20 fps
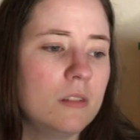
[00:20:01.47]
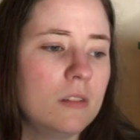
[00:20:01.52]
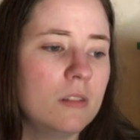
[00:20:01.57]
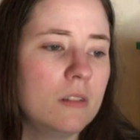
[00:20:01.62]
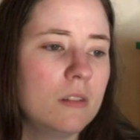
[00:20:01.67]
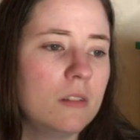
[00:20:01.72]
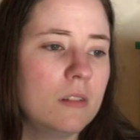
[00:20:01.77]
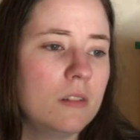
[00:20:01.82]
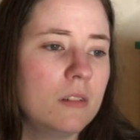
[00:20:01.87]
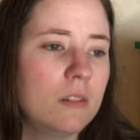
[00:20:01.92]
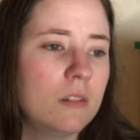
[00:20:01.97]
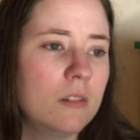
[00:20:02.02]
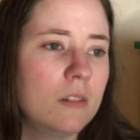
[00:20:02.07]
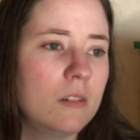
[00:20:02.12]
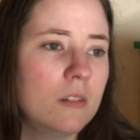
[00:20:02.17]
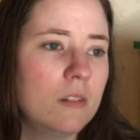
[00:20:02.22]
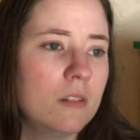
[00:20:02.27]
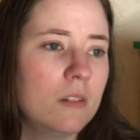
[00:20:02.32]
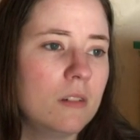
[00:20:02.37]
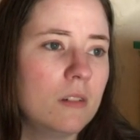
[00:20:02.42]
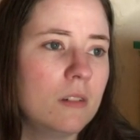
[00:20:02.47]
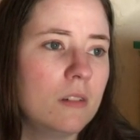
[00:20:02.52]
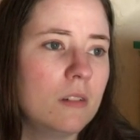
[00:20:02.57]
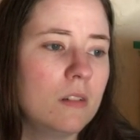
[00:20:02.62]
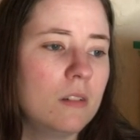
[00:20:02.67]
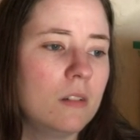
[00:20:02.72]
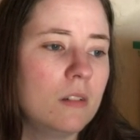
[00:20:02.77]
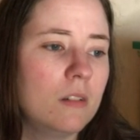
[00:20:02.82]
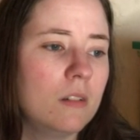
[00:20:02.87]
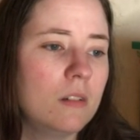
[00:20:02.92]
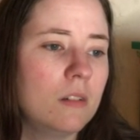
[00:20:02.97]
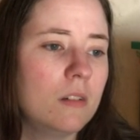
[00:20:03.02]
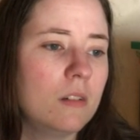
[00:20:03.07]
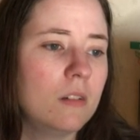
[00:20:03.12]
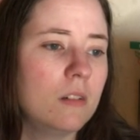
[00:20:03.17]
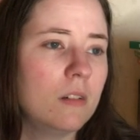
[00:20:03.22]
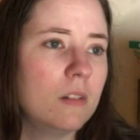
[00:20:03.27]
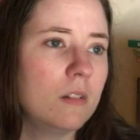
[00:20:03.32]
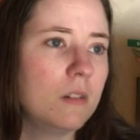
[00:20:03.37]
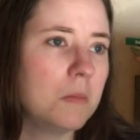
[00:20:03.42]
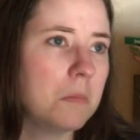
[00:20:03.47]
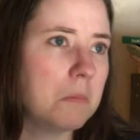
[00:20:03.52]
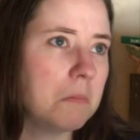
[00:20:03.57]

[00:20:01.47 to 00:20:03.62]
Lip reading: (no one is talking)